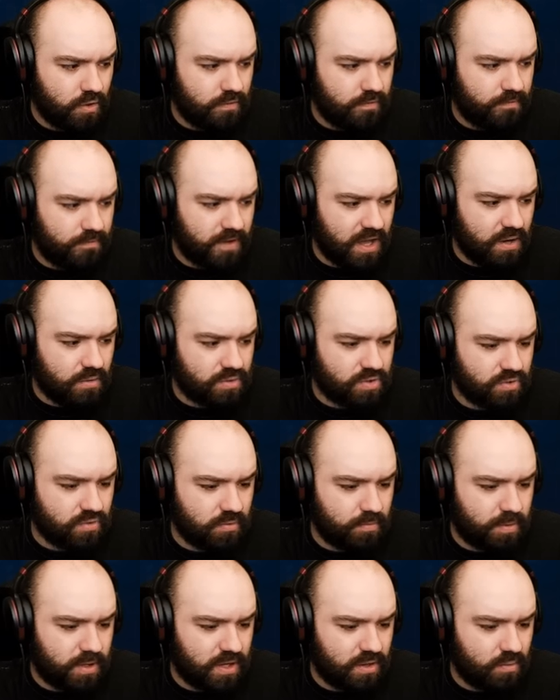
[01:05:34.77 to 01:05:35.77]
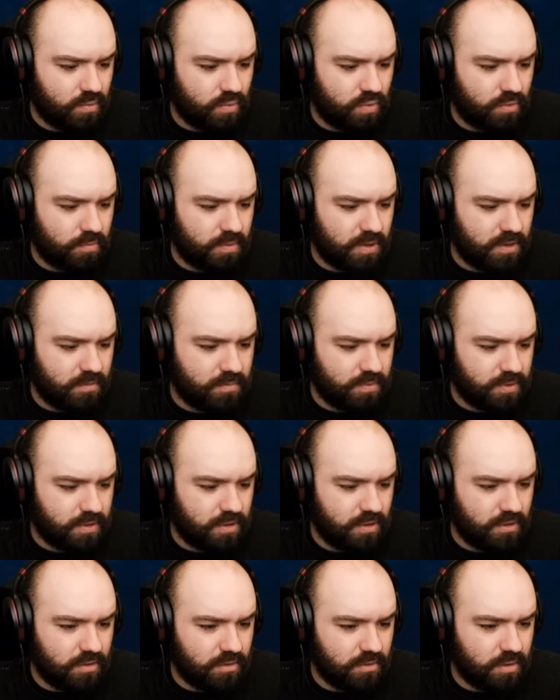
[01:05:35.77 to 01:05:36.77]
failed to repair the water pump.
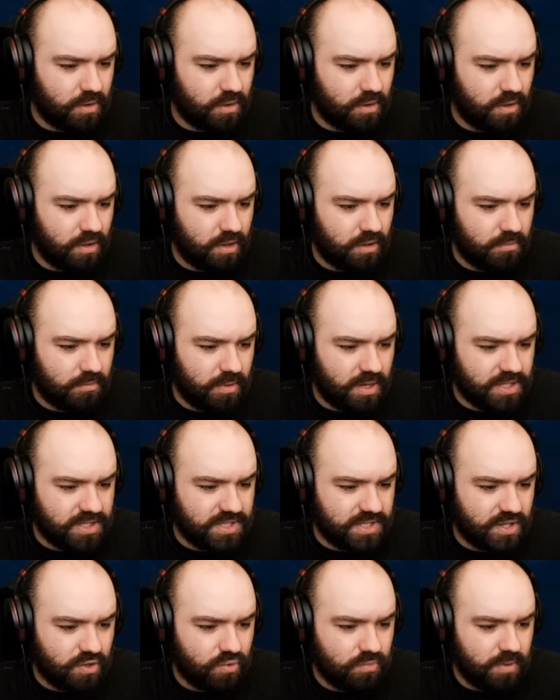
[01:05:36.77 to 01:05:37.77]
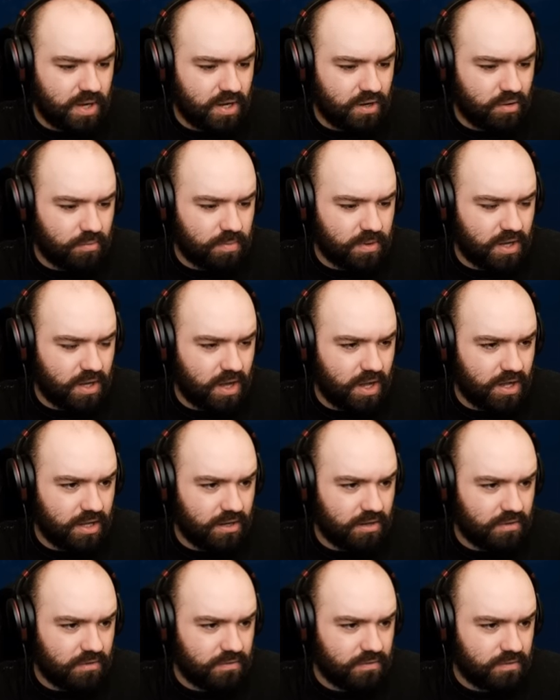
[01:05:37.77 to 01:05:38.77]
Oh no. My skill might not be high
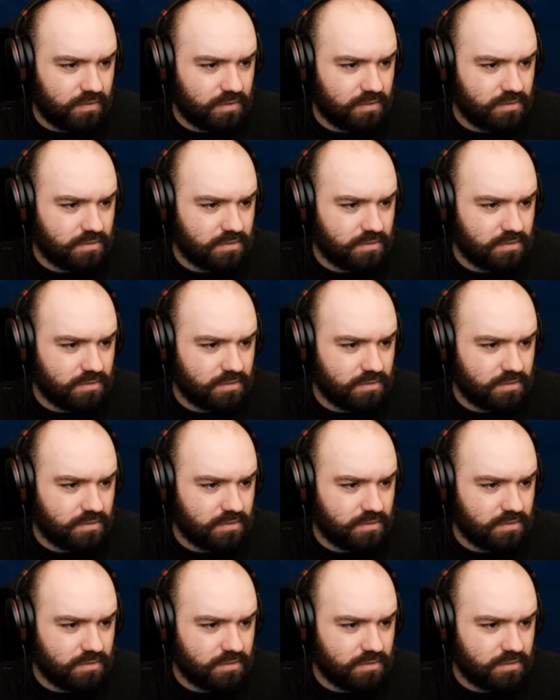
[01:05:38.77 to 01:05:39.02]
enough.